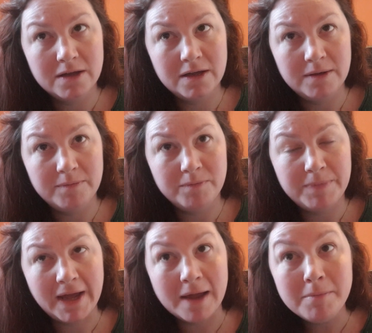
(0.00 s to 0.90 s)
it
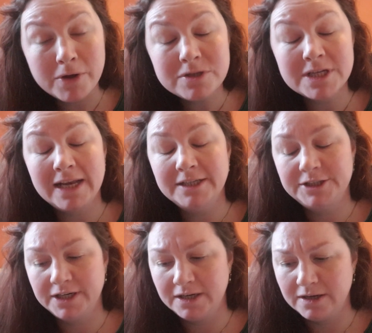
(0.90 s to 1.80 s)
became most
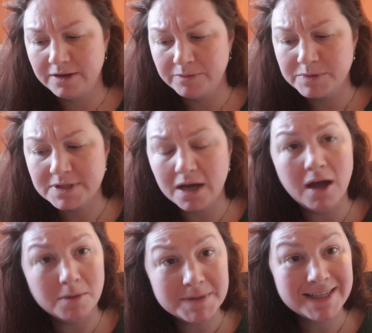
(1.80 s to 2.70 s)
challenging, it was
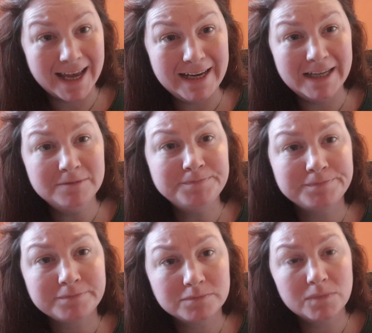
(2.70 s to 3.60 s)
upscaling
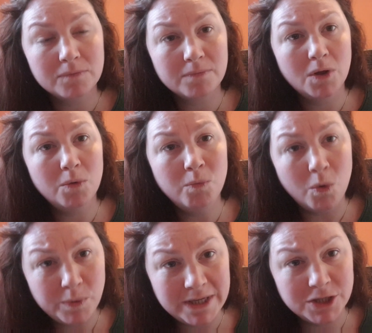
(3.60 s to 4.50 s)

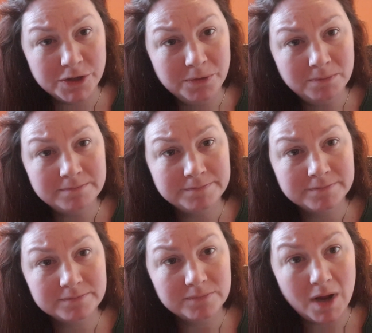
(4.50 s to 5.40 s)
what we do
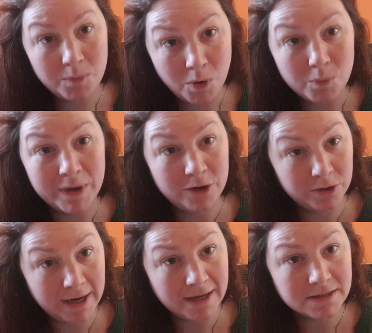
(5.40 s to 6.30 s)
and what we're
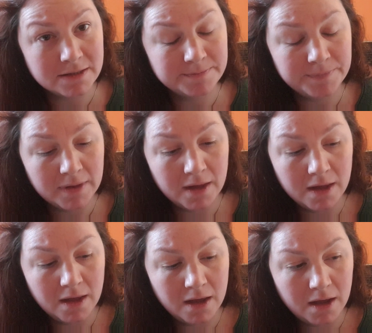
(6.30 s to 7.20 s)
good at,
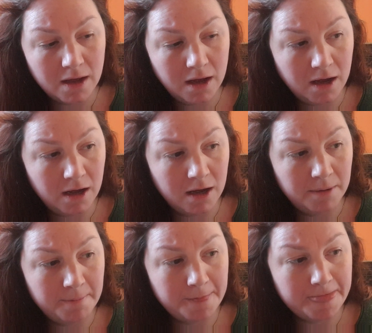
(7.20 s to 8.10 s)

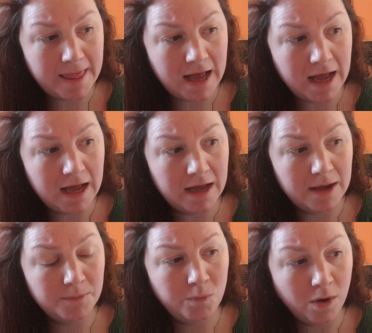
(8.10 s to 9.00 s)
um,
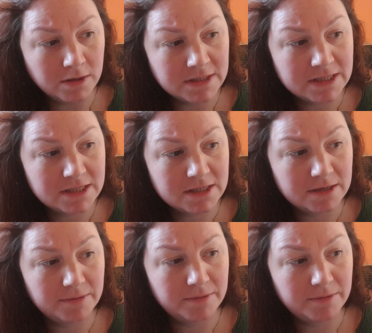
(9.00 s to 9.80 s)
whilst